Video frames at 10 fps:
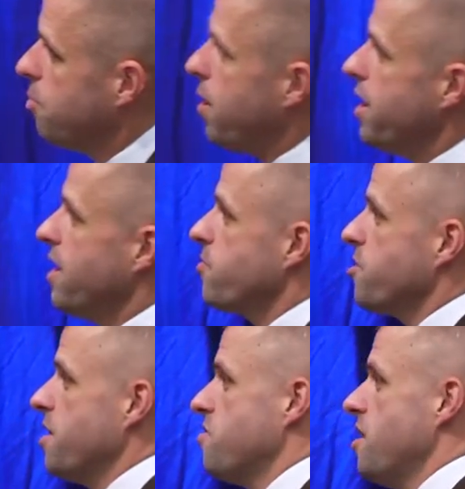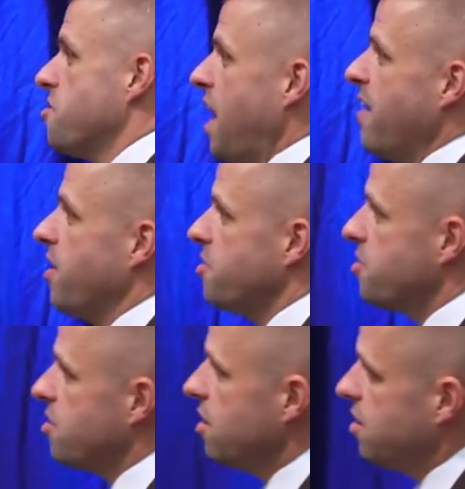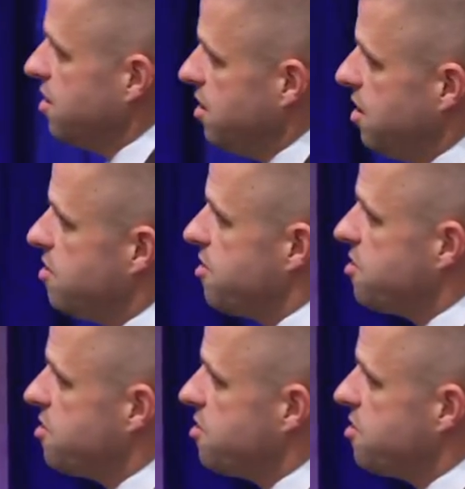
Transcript: Bonhoeffer says this: "Silence is the